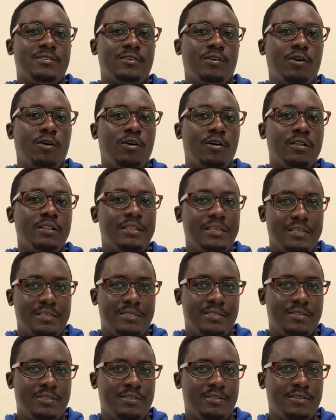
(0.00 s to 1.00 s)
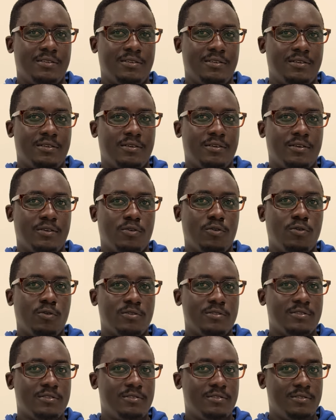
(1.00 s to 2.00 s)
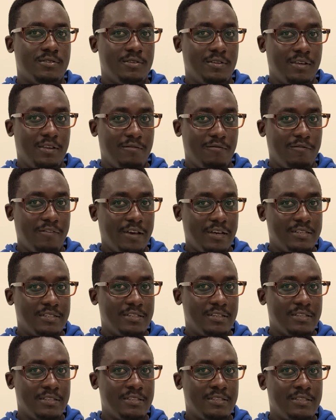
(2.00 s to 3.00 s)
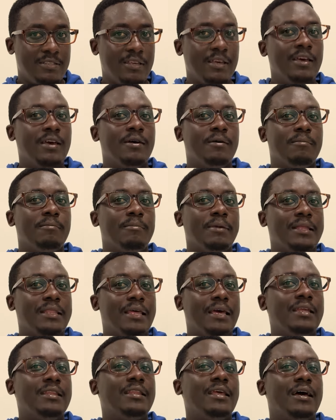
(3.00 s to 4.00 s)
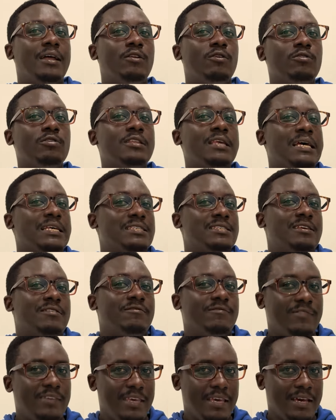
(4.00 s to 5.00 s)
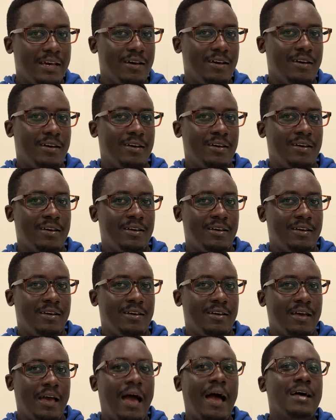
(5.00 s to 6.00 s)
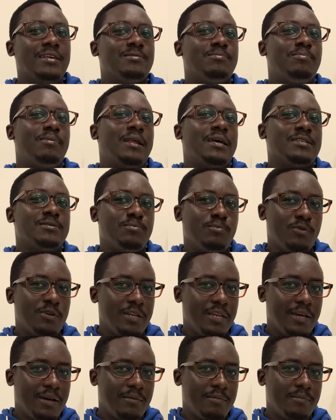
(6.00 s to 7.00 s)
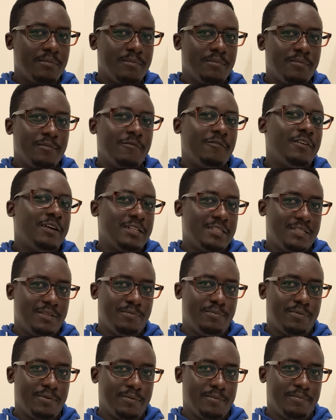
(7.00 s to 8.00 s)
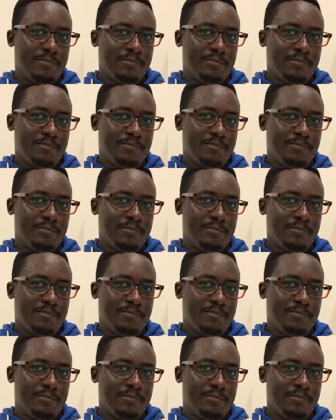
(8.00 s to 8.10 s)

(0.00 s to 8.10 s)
all these cause infections, but then they are not as severe as Plasmodium falciparum.